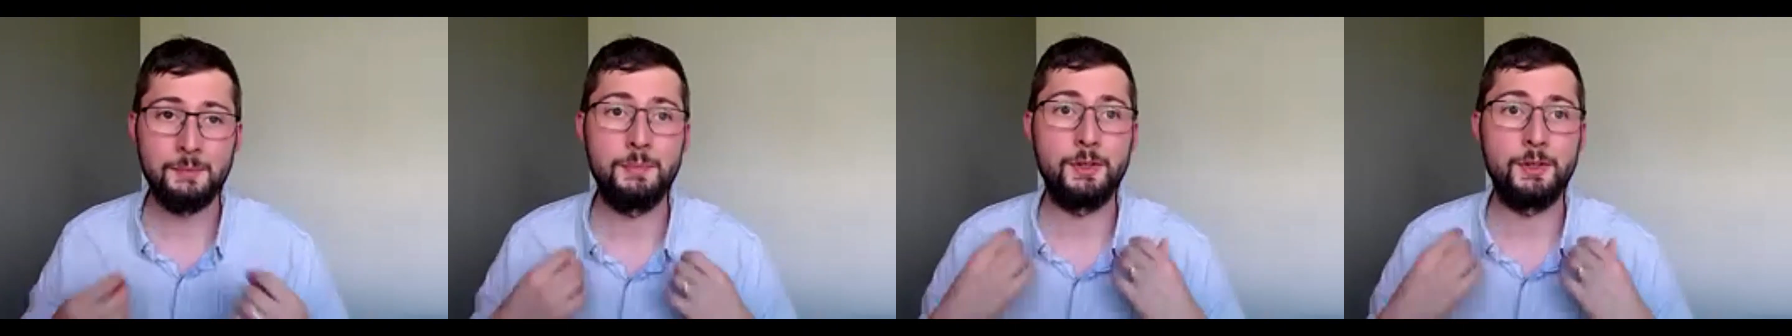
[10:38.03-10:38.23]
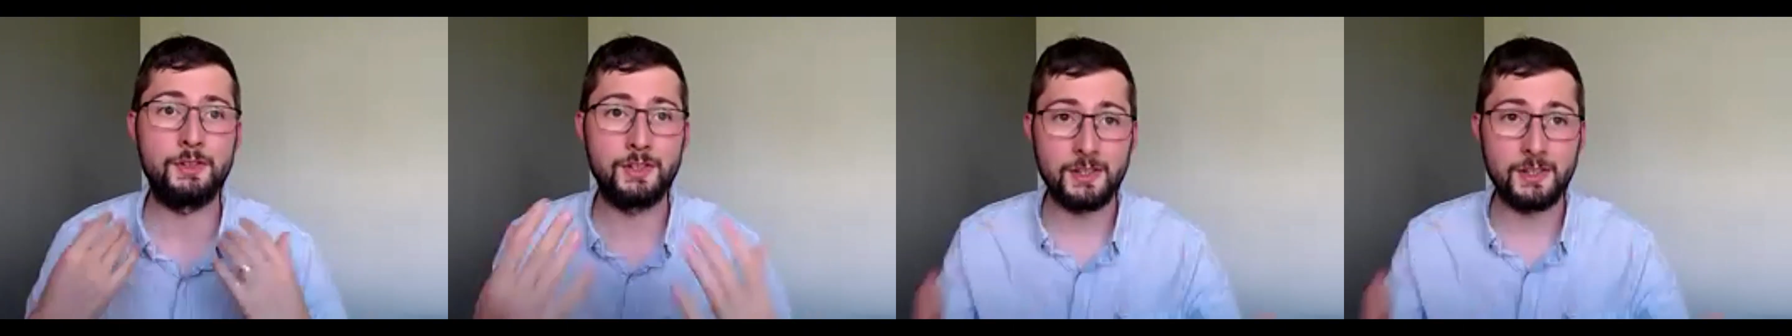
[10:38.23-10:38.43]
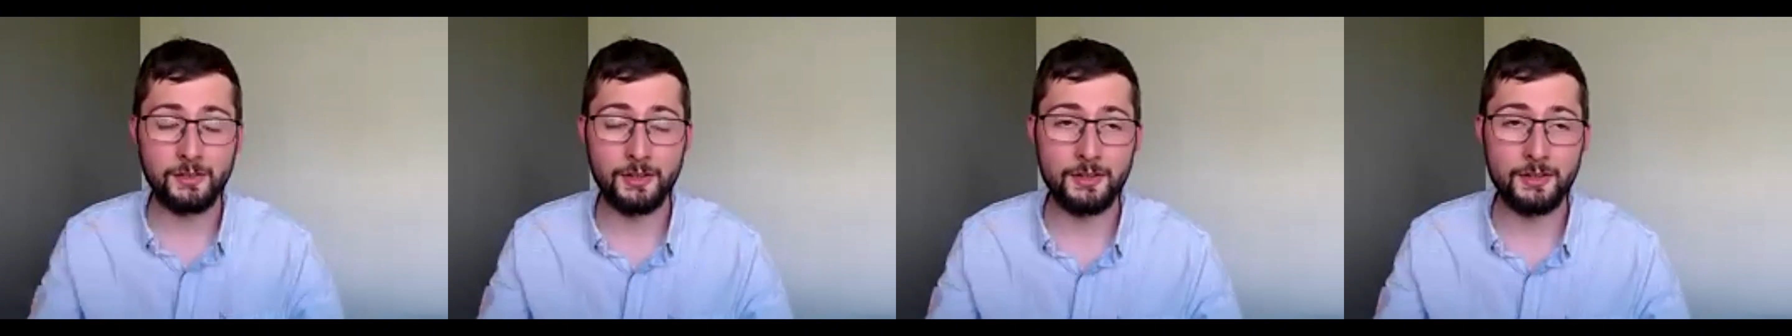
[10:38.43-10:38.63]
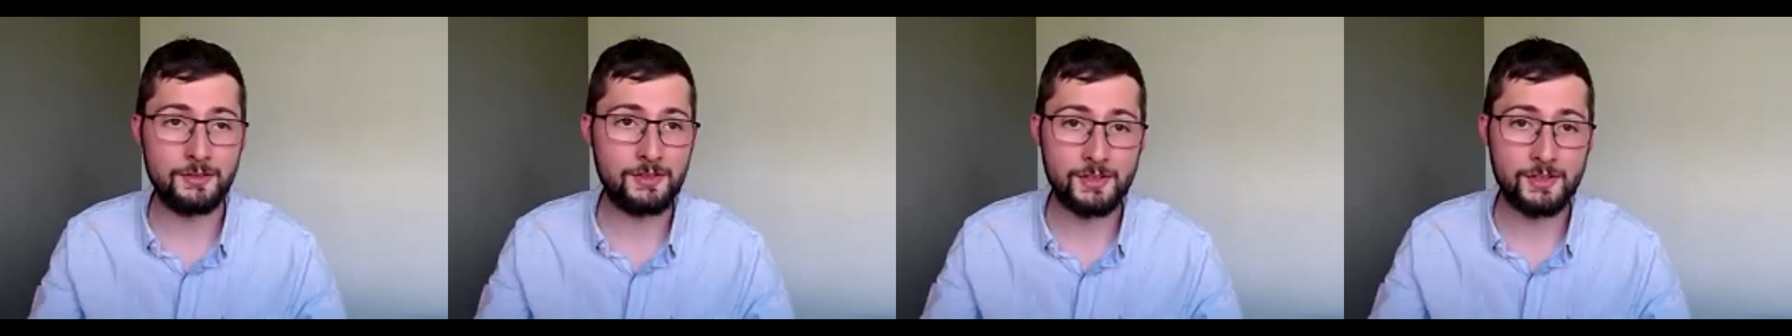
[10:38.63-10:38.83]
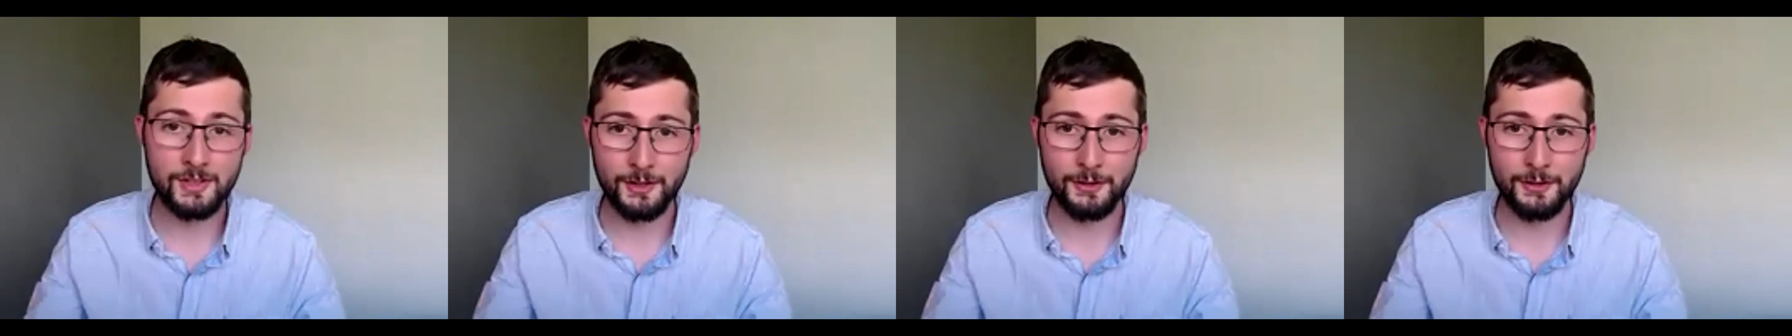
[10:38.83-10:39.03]
putting your own
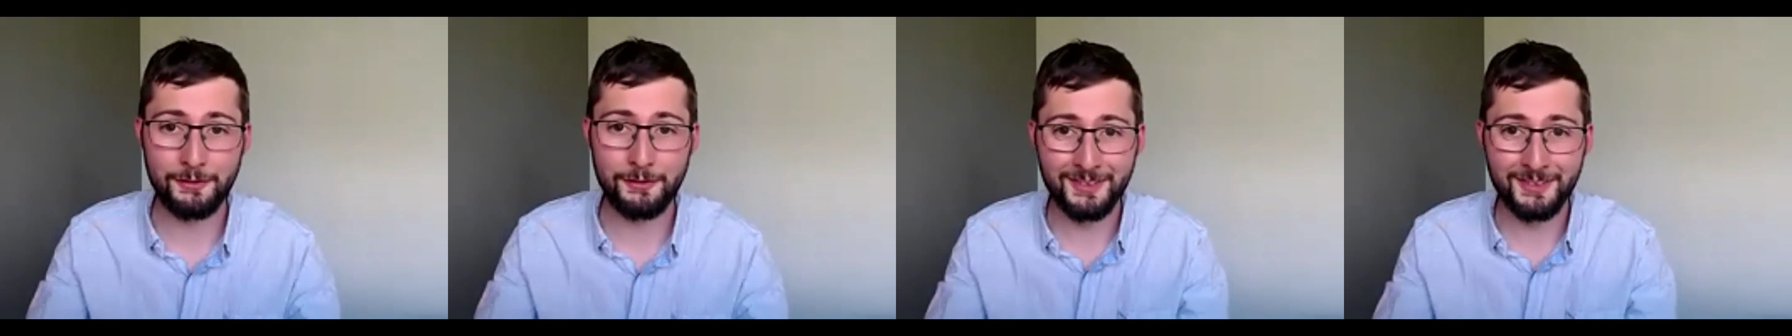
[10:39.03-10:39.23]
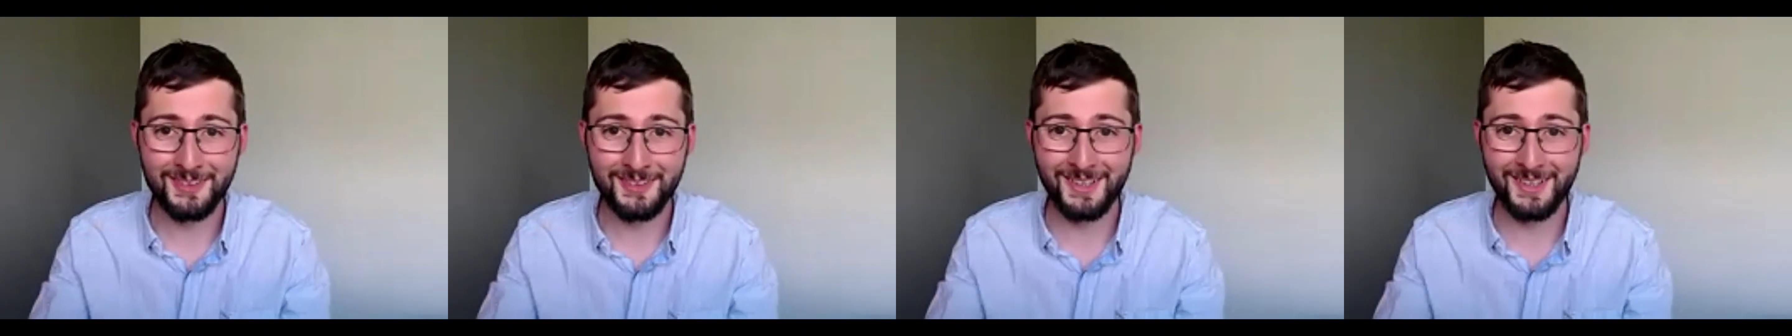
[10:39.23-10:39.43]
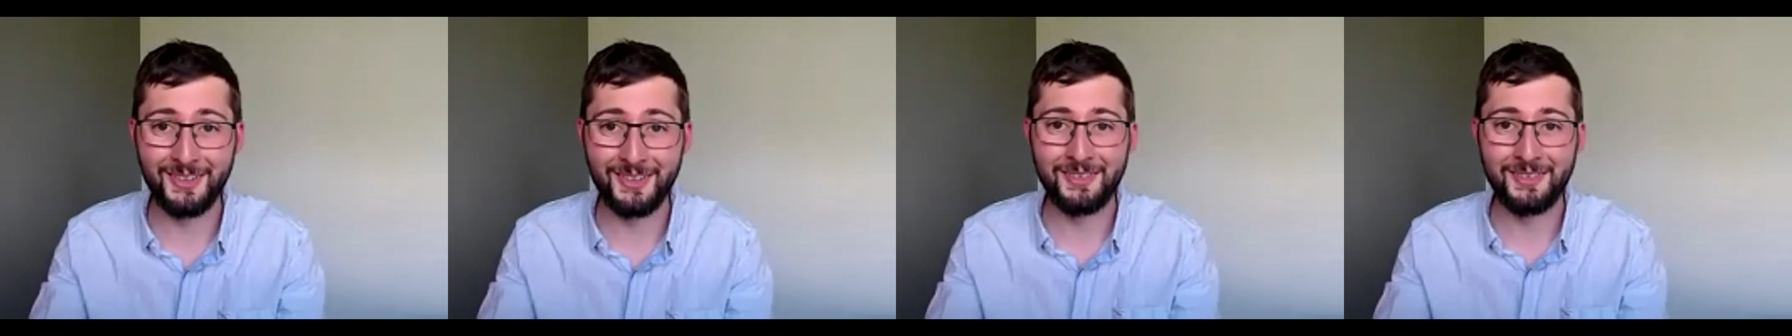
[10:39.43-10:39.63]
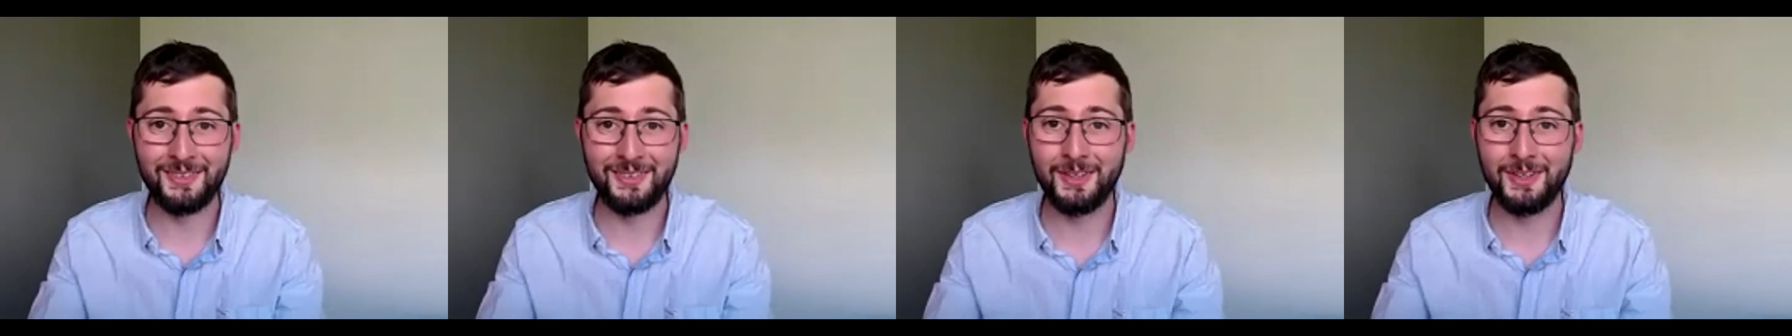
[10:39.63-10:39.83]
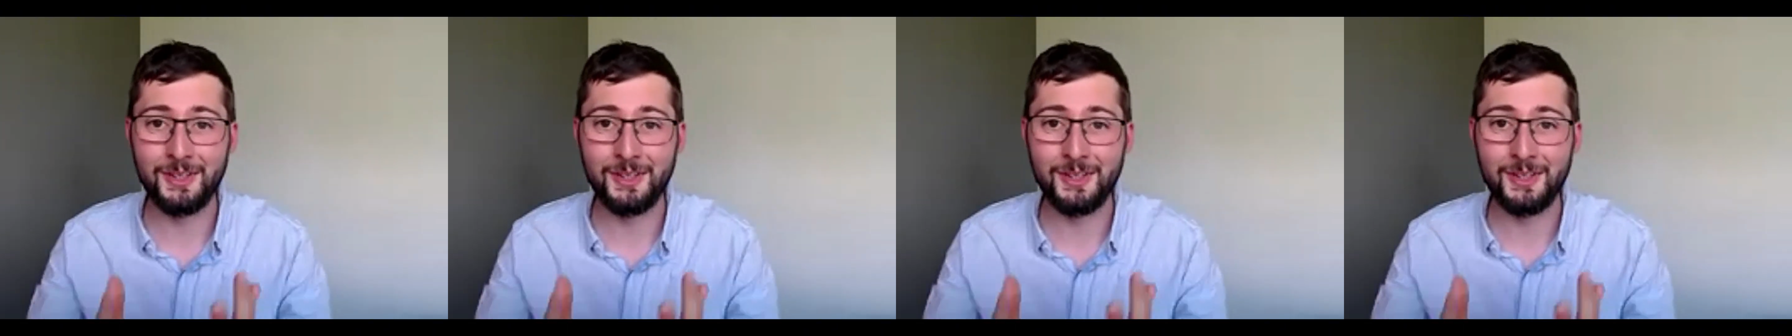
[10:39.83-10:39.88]
stuff on